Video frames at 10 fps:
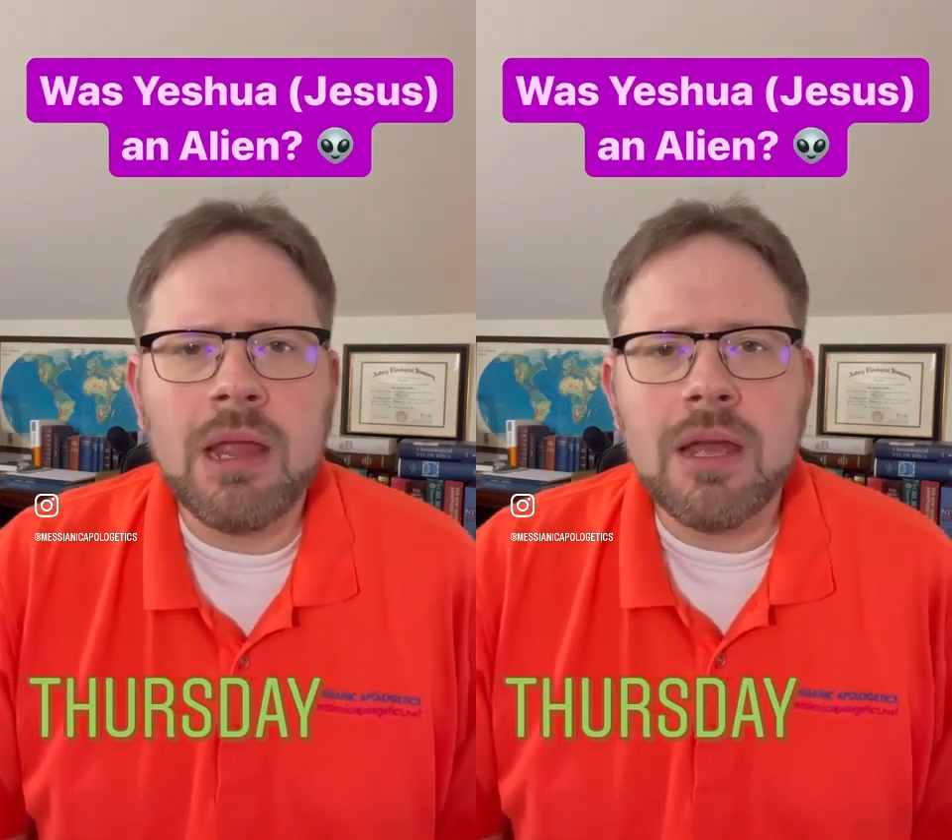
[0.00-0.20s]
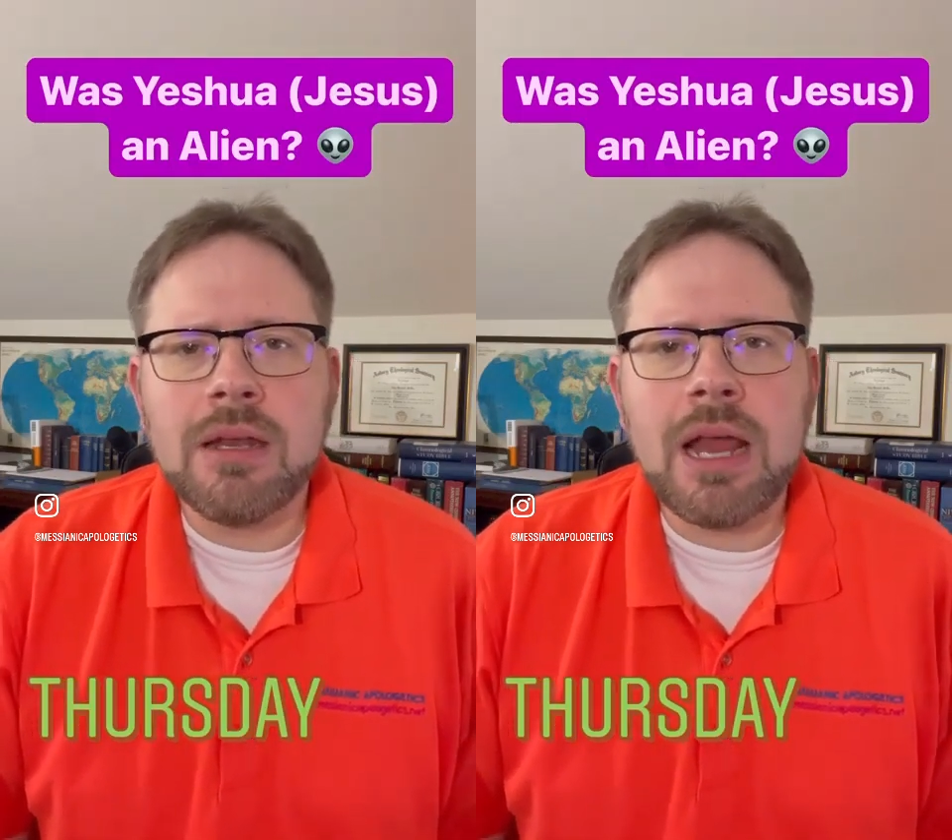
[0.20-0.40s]

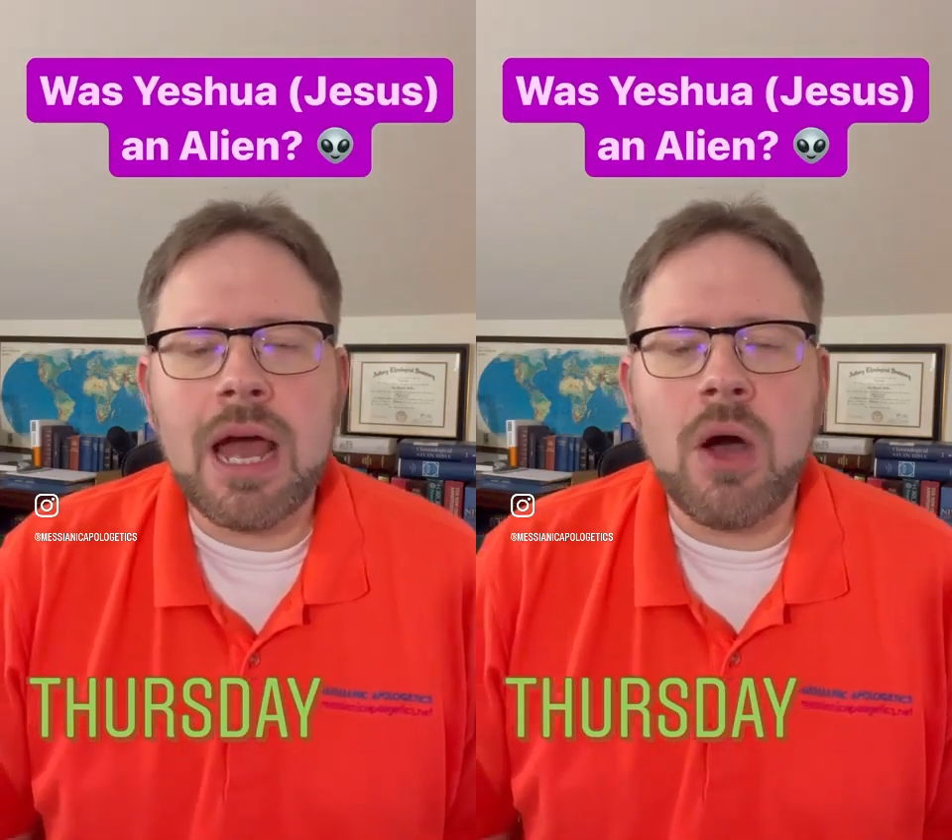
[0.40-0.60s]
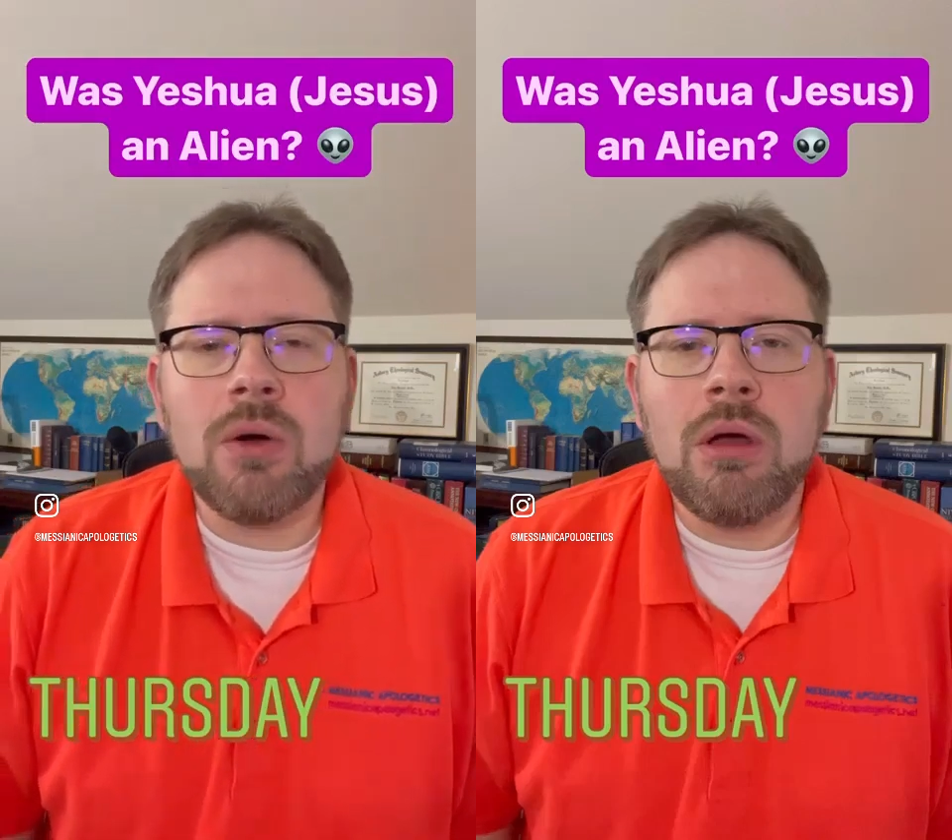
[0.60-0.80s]

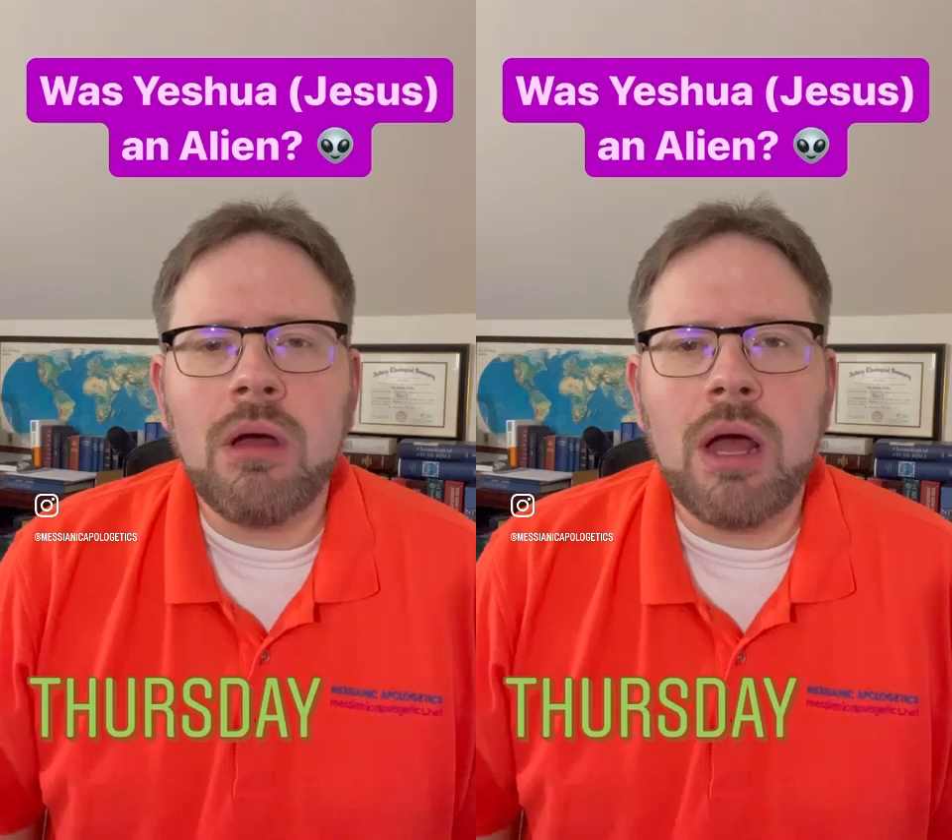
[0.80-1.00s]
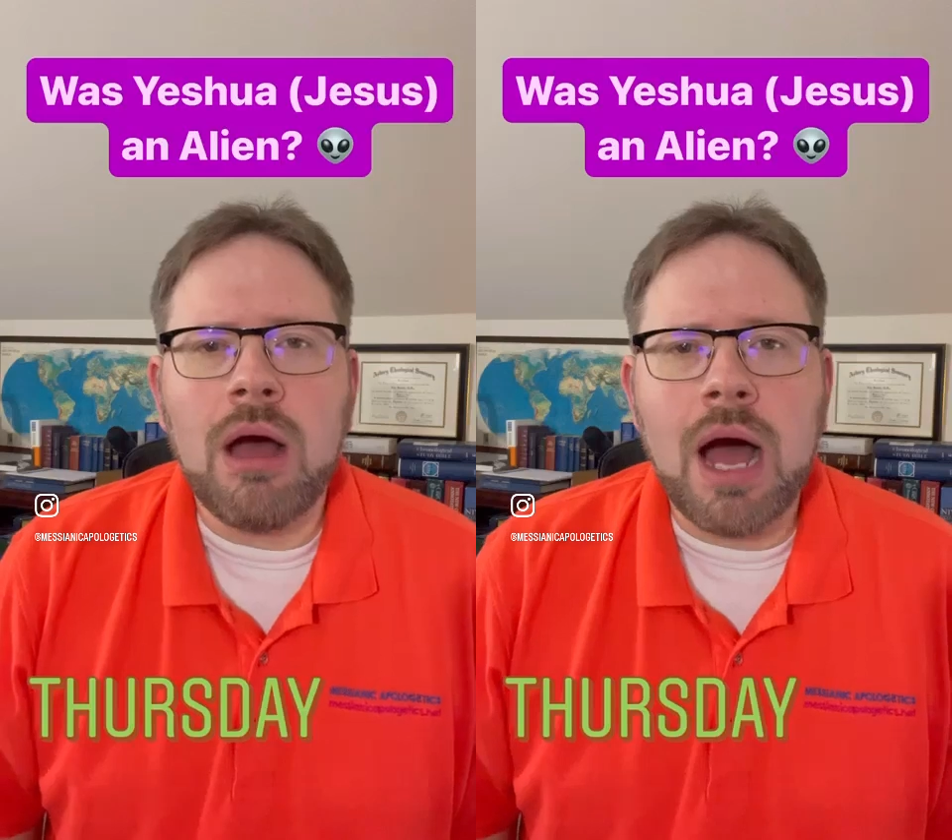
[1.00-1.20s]
Now,
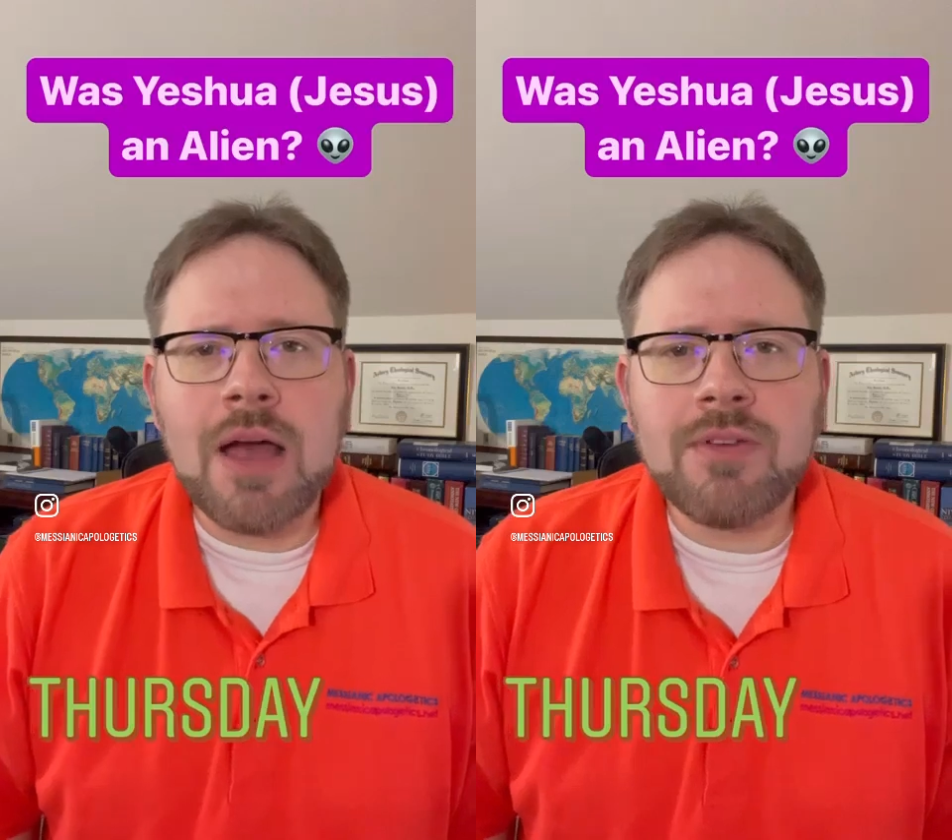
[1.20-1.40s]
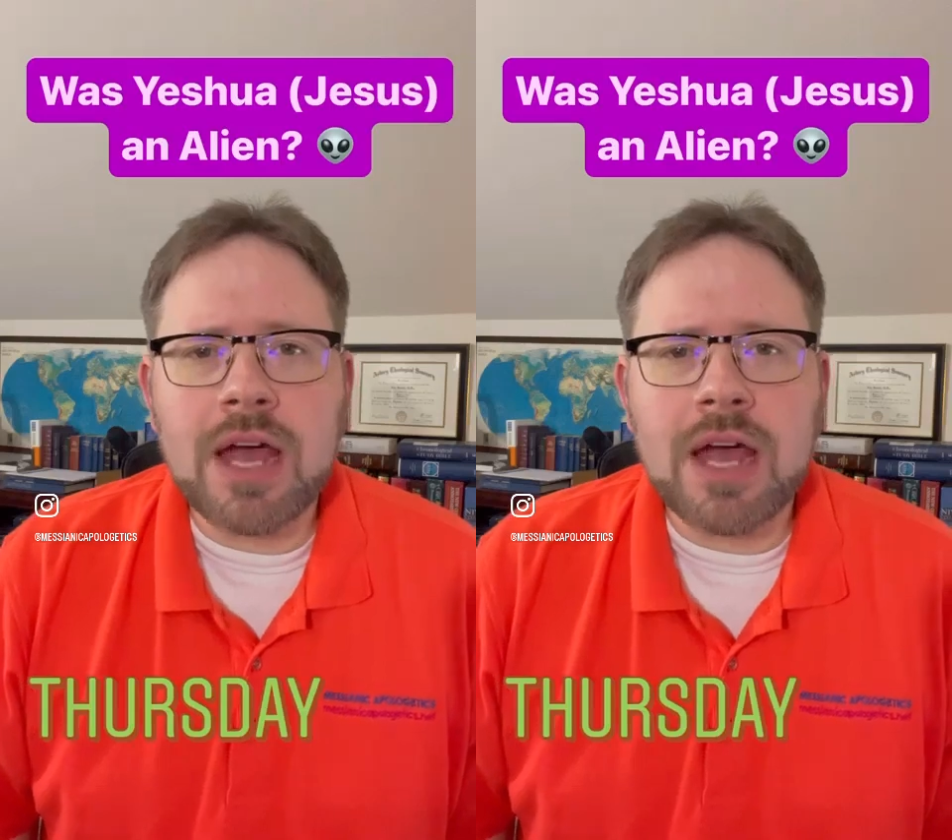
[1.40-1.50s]
uh, I've